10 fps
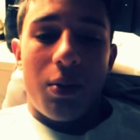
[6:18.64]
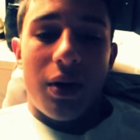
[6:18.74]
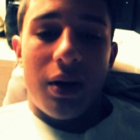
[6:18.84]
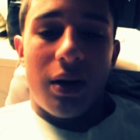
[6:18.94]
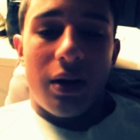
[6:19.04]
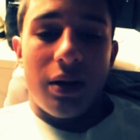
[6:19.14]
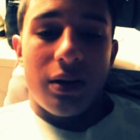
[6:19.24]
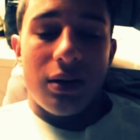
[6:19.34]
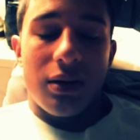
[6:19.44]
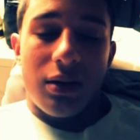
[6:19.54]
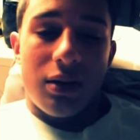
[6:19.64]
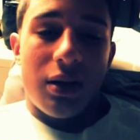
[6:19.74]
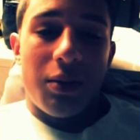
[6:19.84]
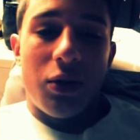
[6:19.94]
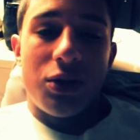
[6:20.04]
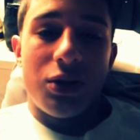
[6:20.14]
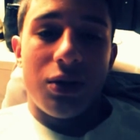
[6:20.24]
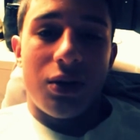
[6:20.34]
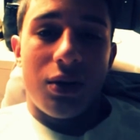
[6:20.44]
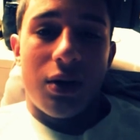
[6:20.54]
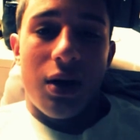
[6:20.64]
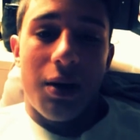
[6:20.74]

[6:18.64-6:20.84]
But they're more chill.